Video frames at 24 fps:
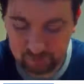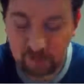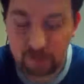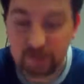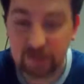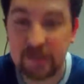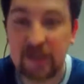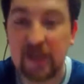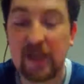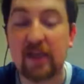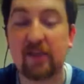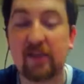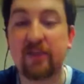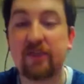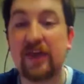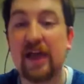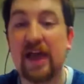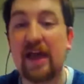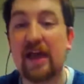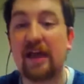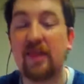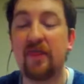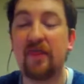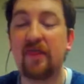Yes,
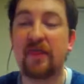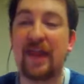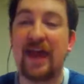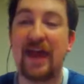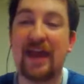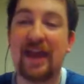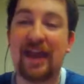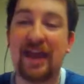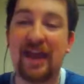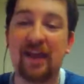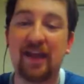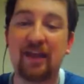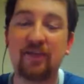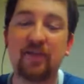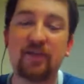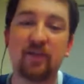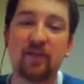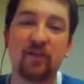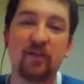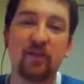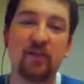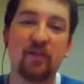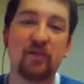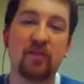that has
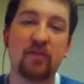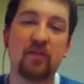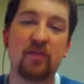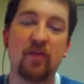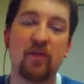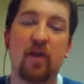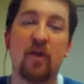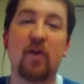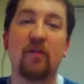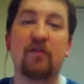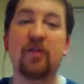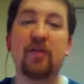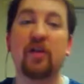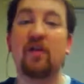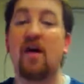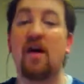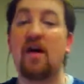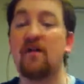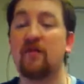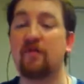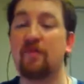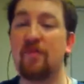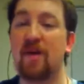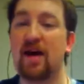solved a lot
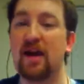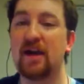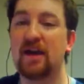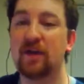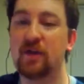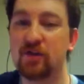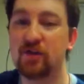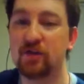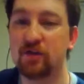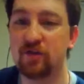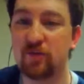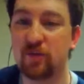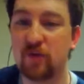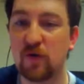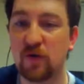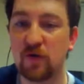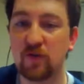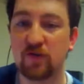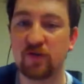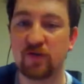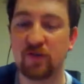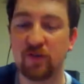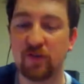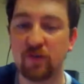of my issues
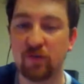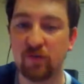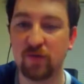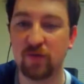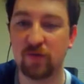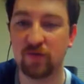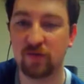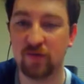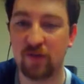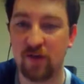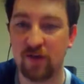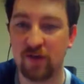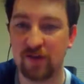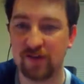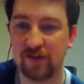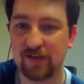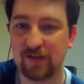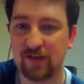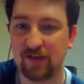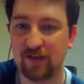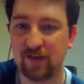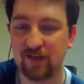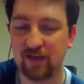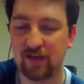personally. Was logging
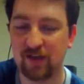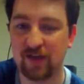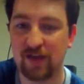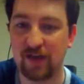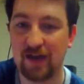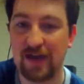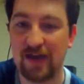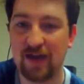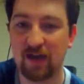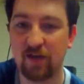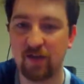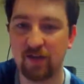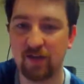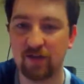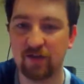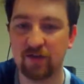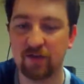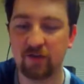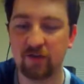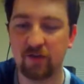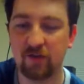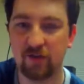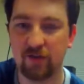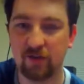out and
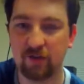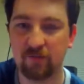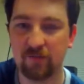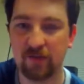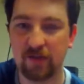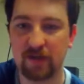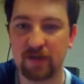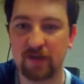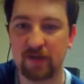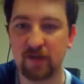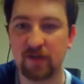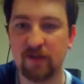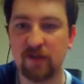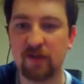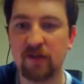then logging back in.